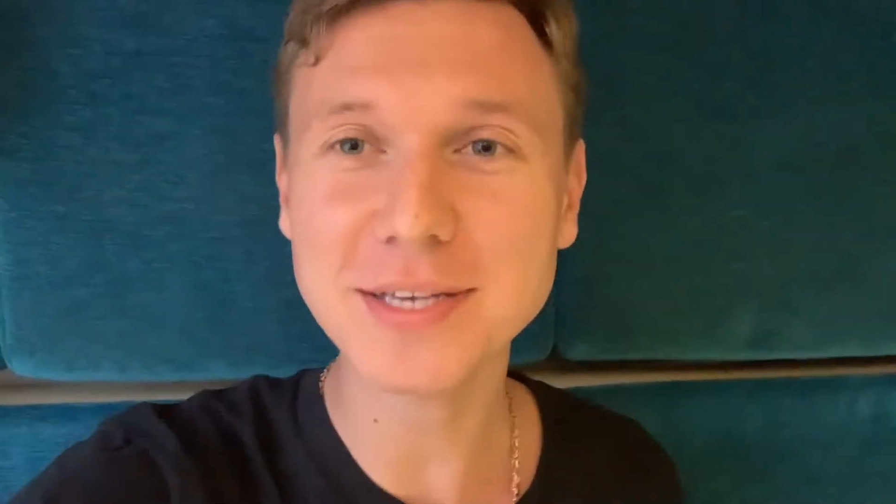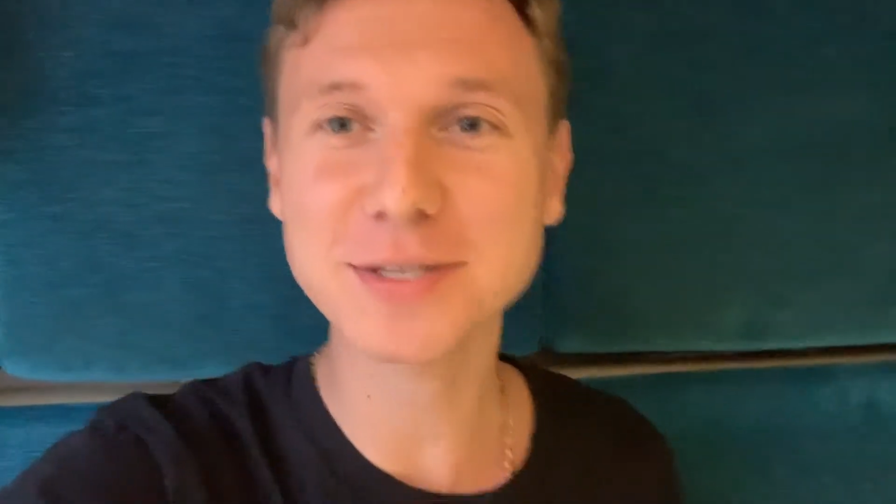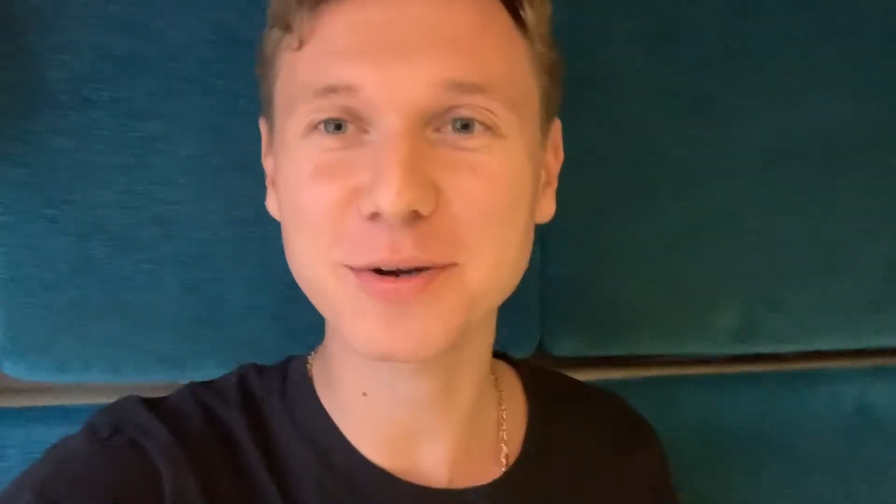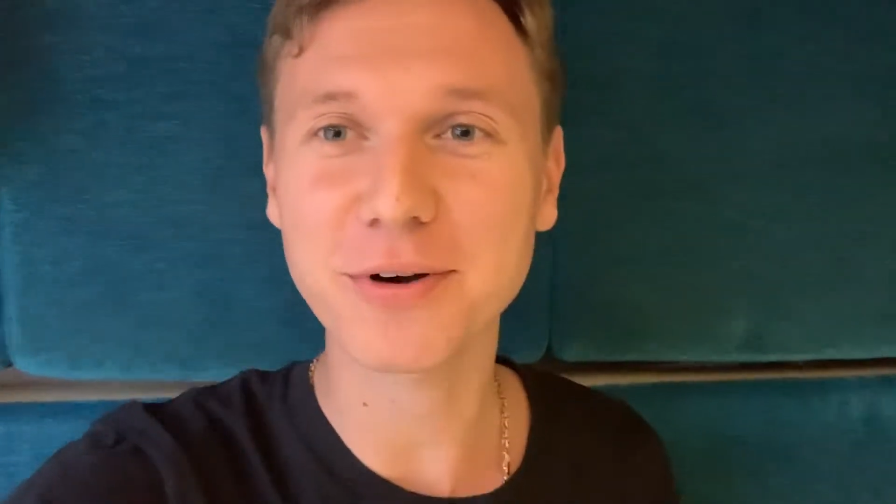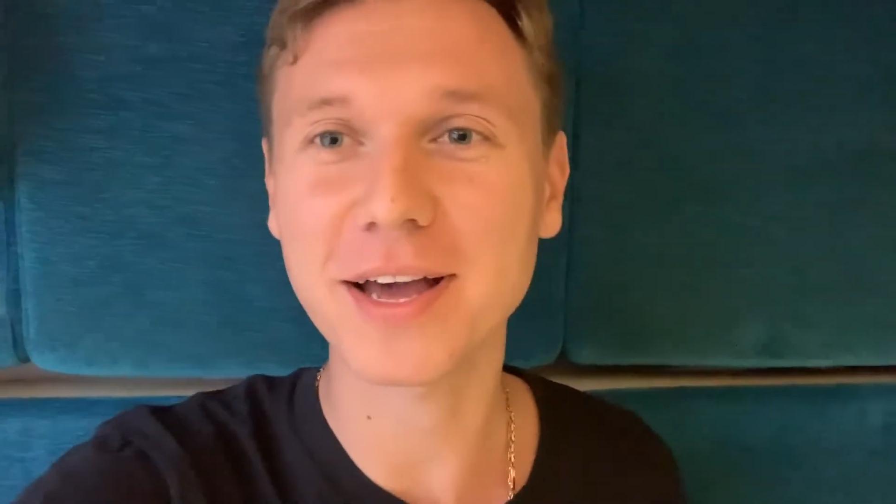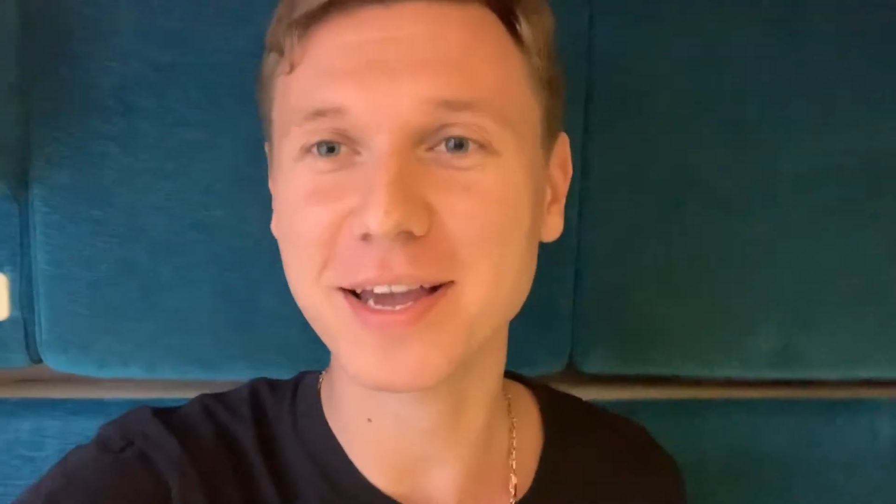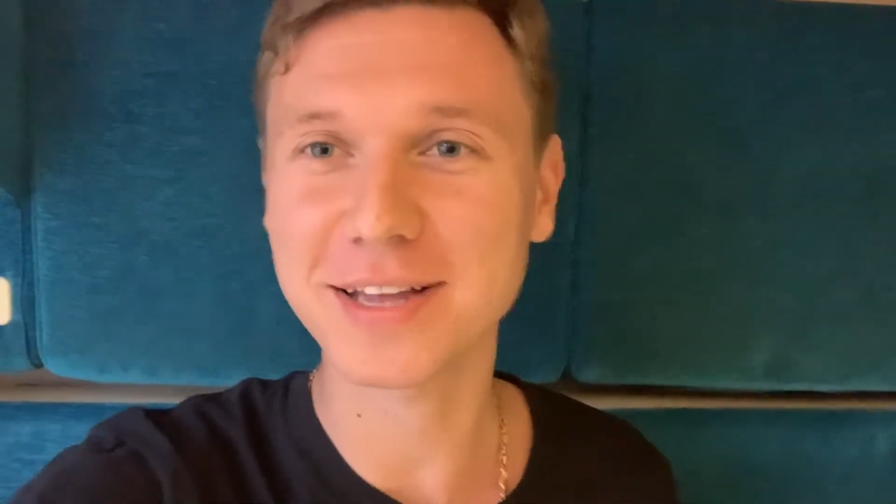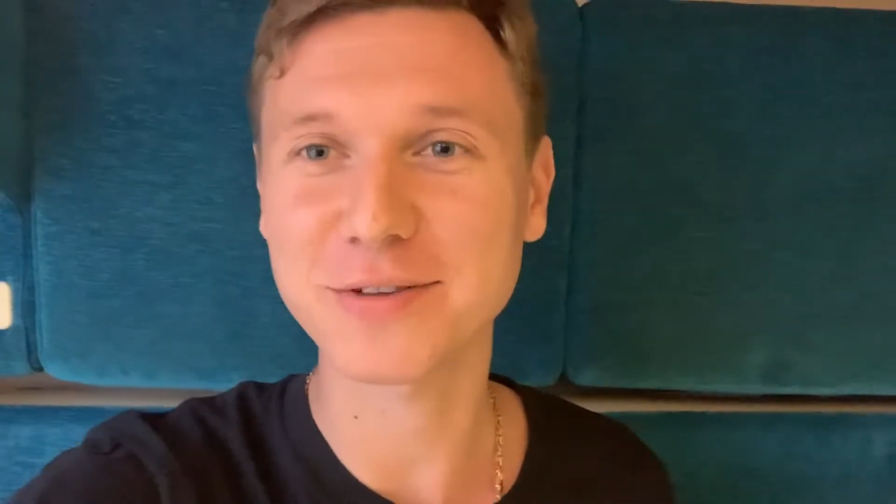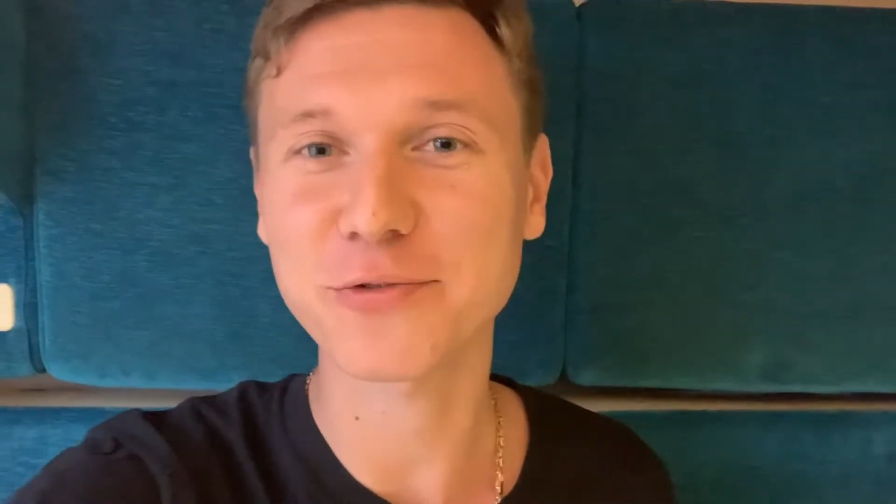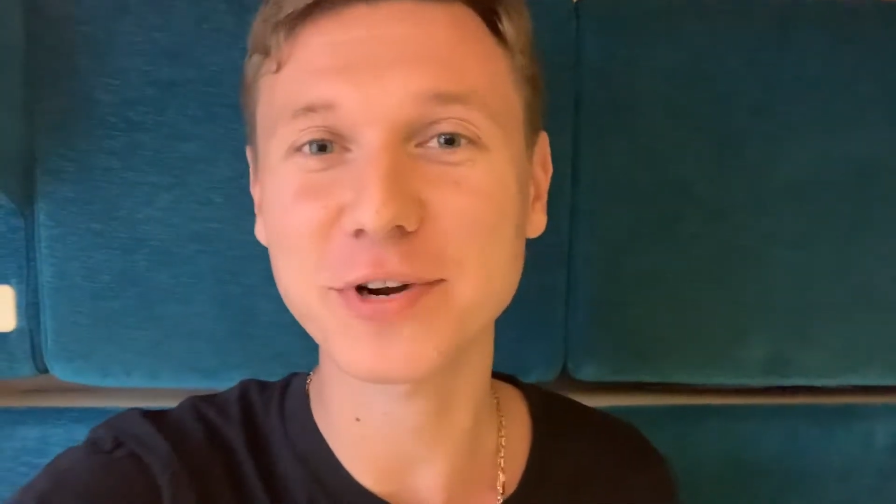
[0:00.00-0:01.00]
so I
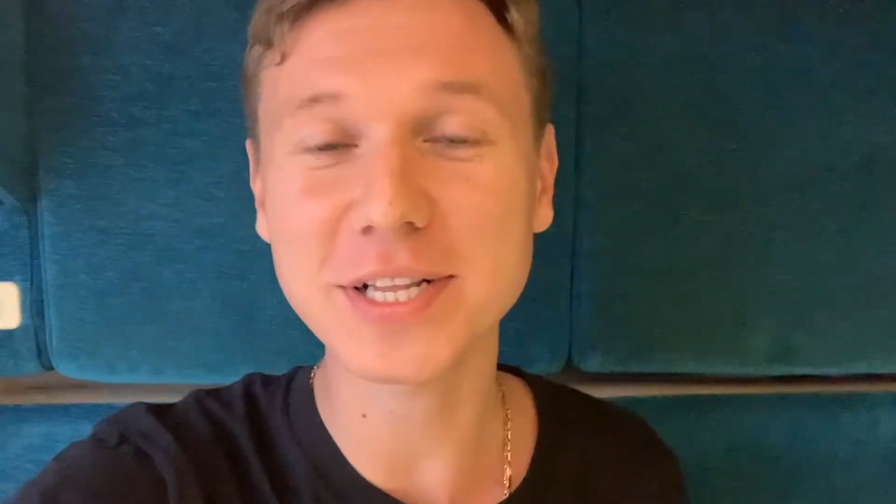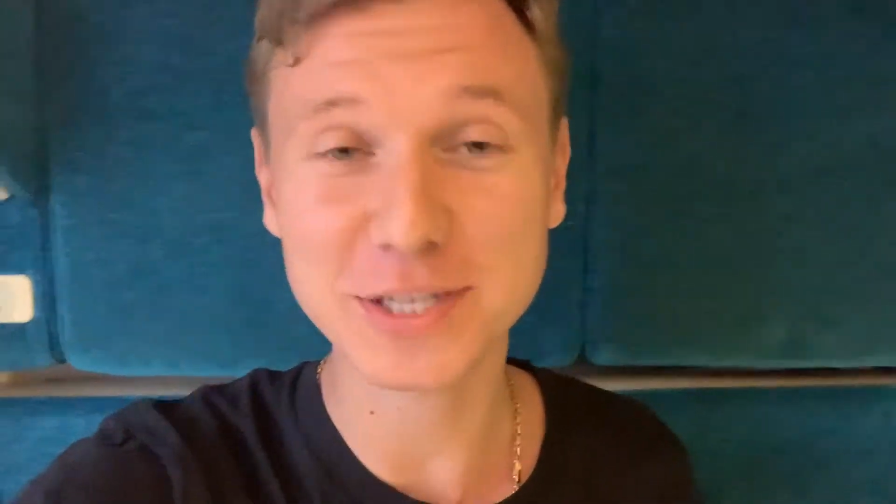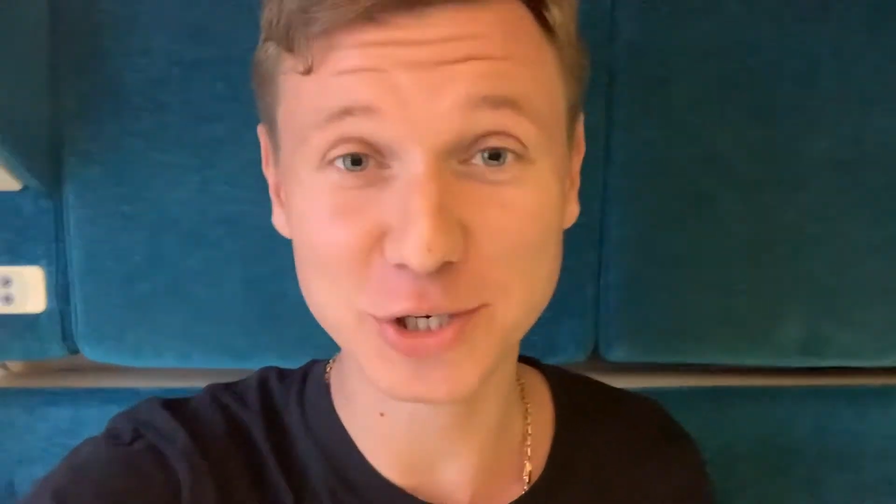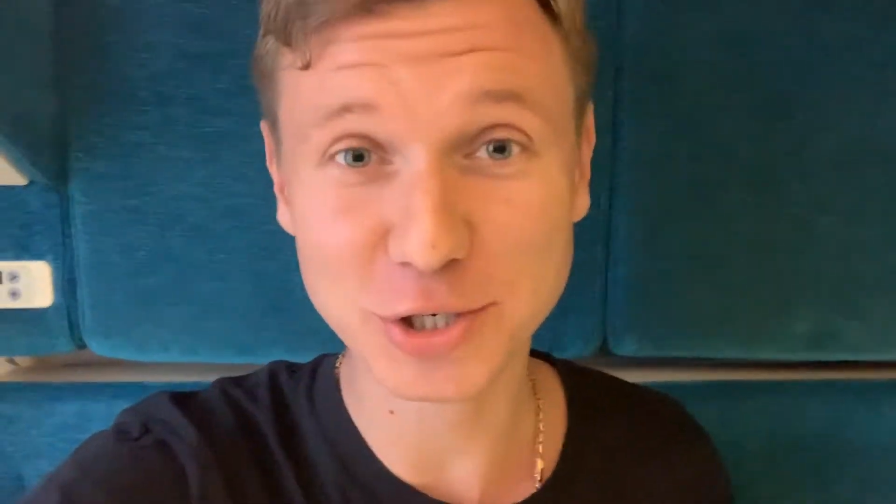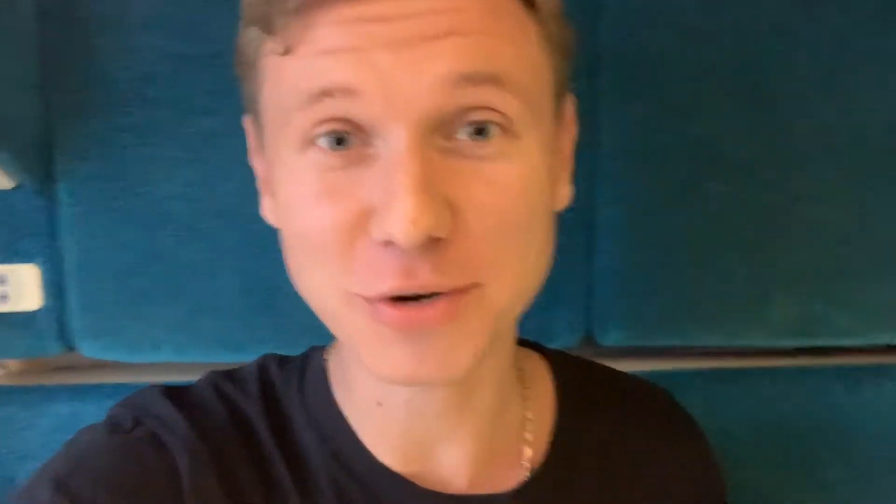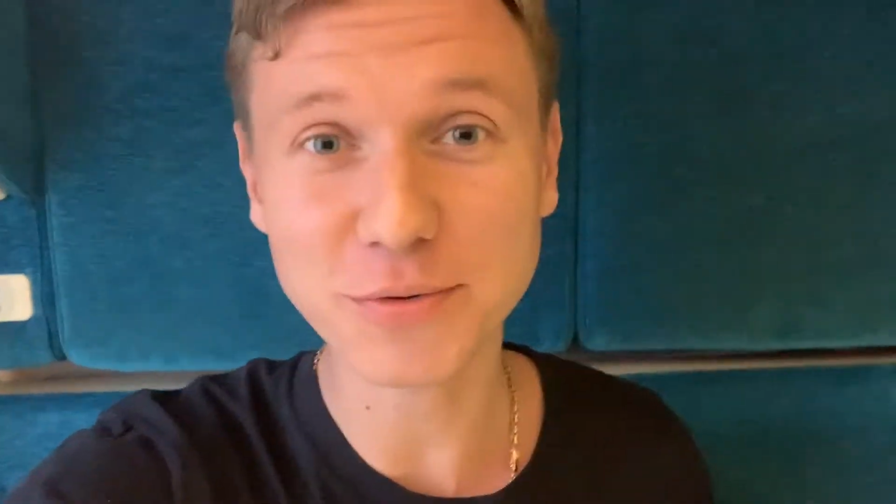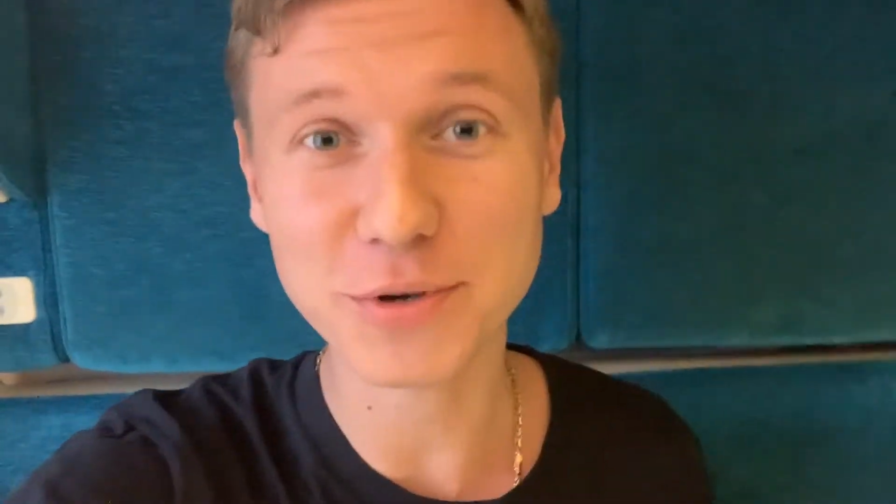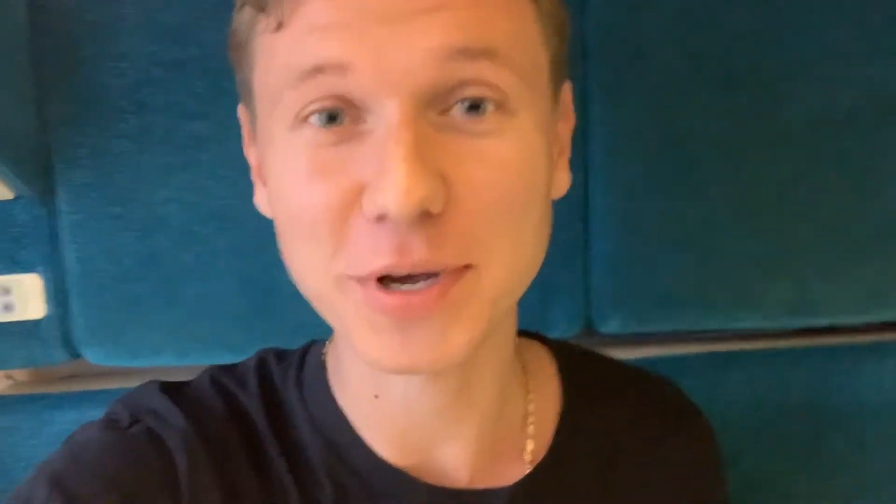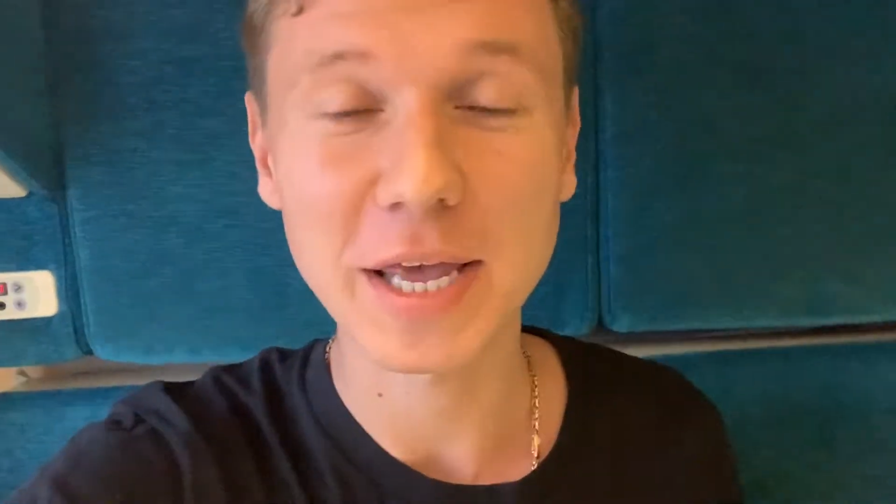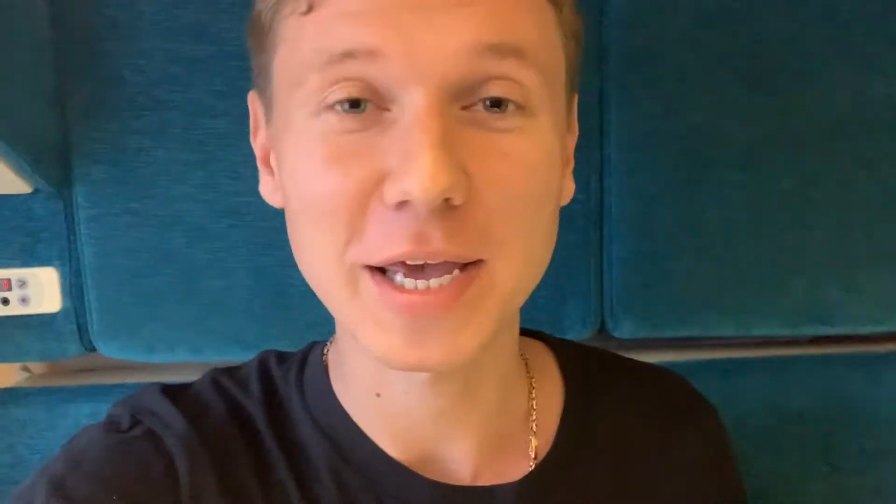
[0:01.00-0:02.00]
can freely to show you